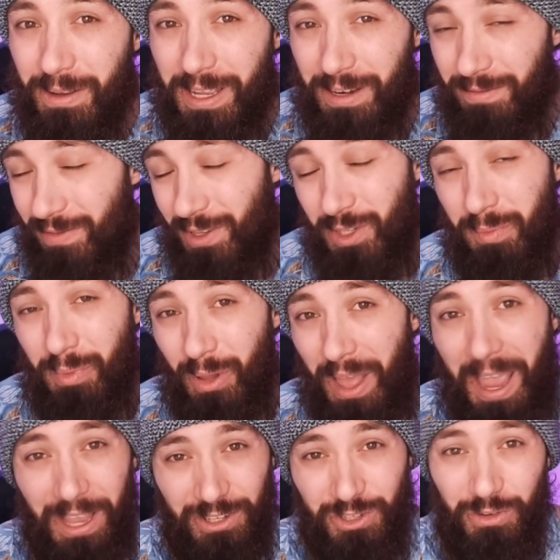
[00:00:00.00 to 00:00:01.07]
invisible
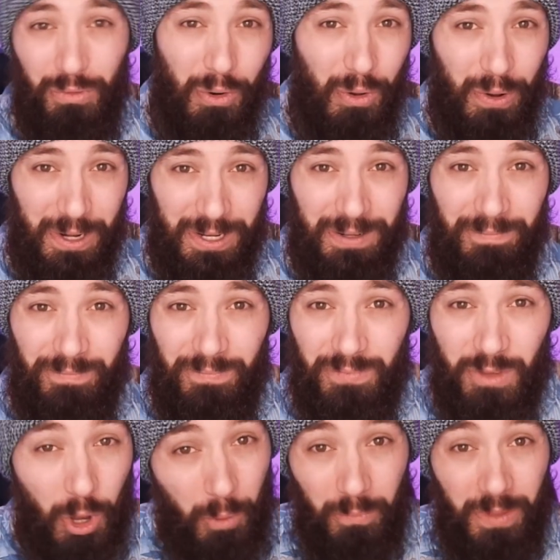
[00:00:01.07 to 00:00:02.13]
asteroid.
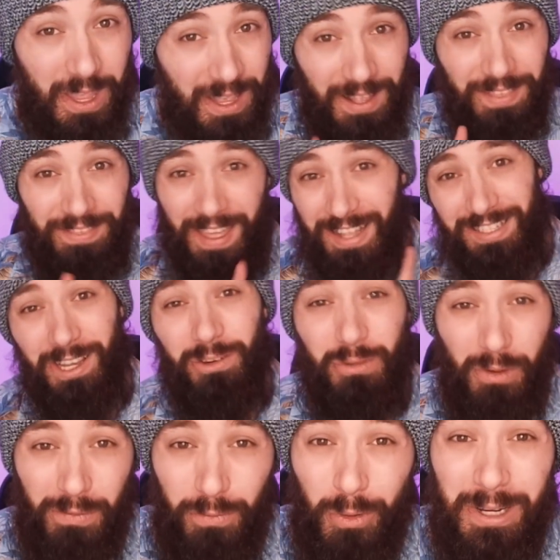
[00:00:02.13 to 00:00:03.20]
So that's how
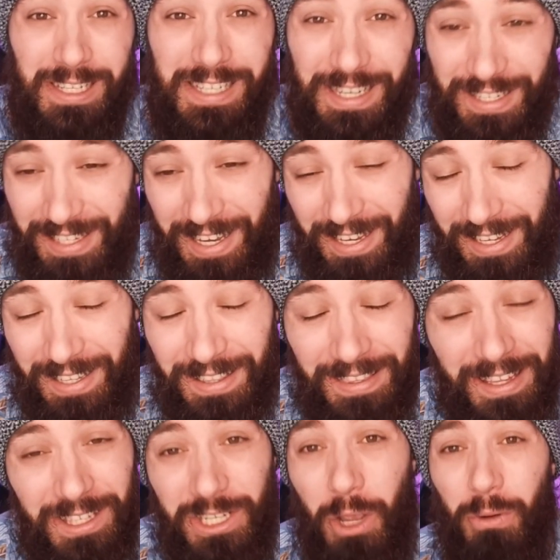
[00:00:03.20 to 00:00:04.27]
to avoid desync.
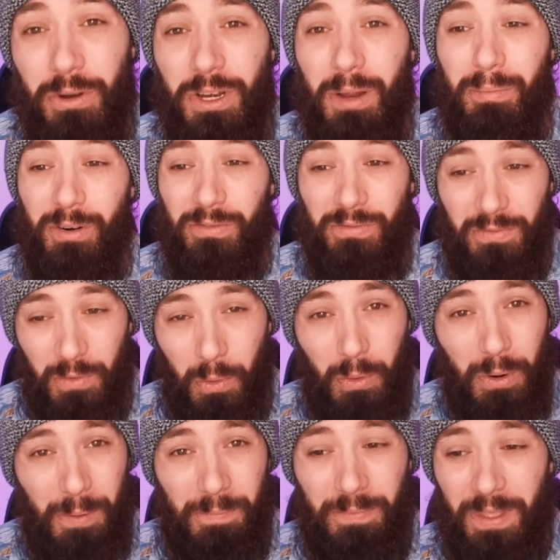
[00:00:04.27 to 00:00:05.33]
Let's go to number
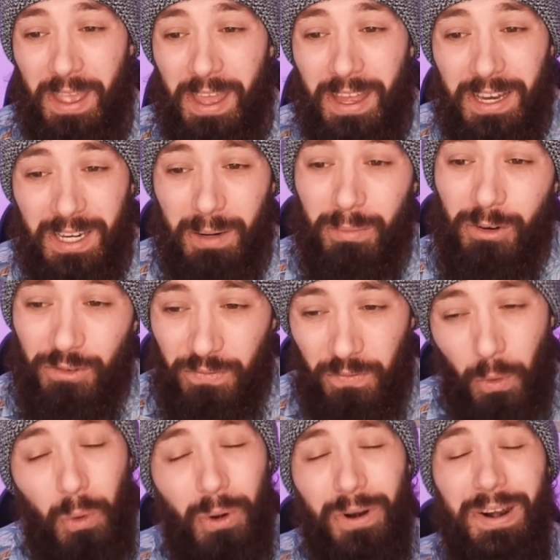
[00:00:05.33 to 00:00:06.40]
4. Number
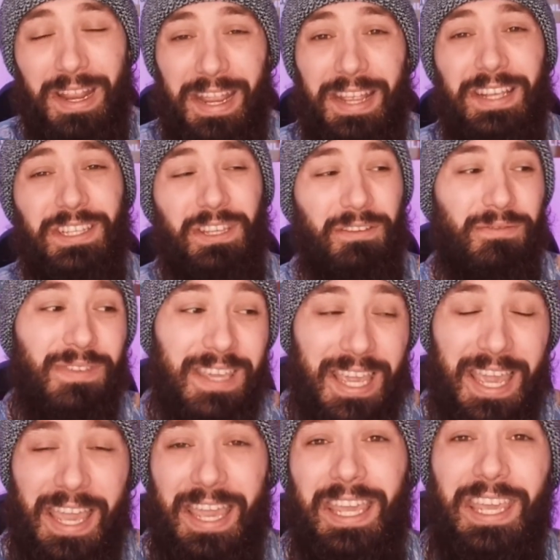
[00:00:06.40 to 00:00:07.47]
4 is
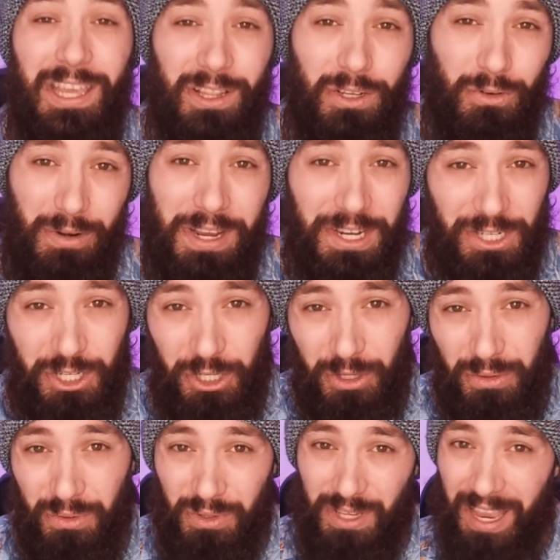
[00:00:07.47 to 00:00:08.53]
vehicular
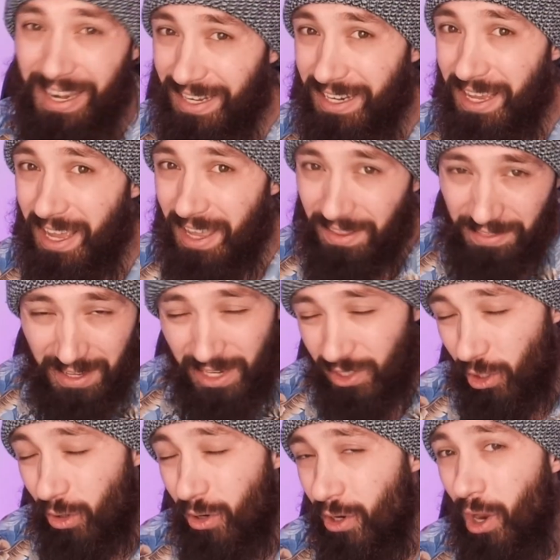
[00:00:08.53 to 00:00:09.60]
issues, and
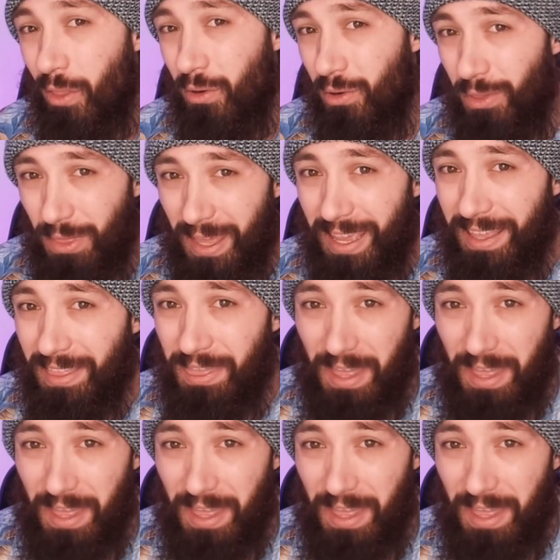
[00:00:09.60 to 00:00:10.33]
these are another thing